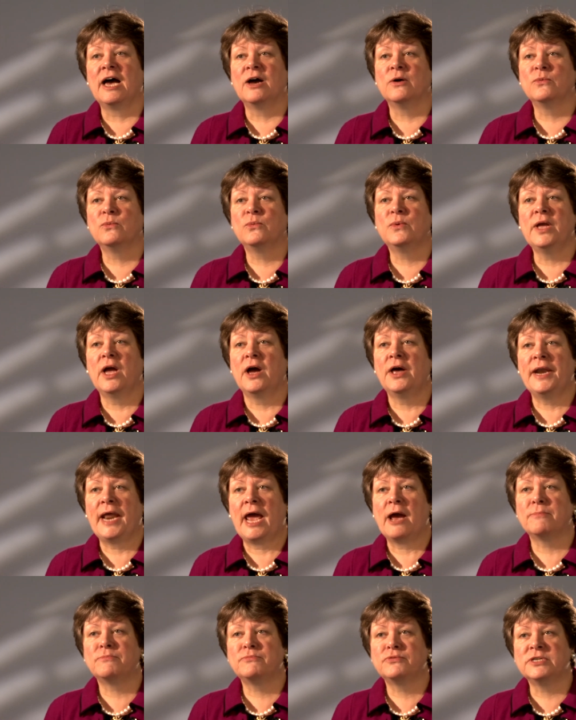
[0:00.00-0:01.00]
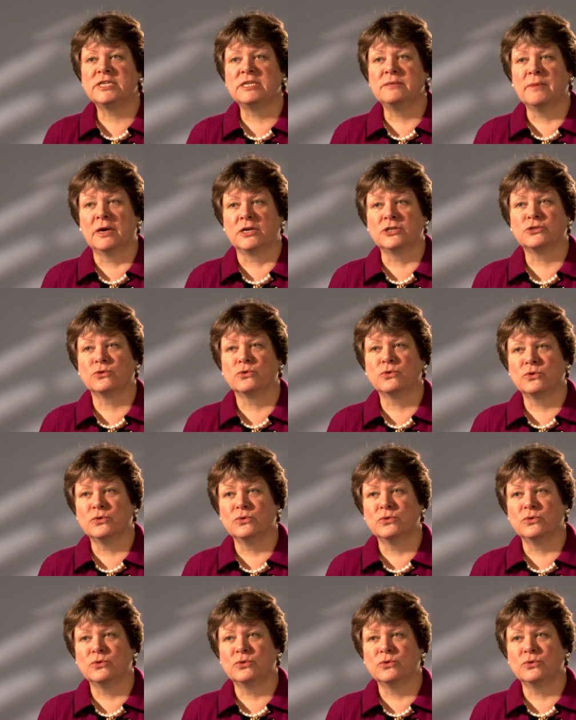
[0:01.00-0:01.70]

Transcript: We are now pretty much on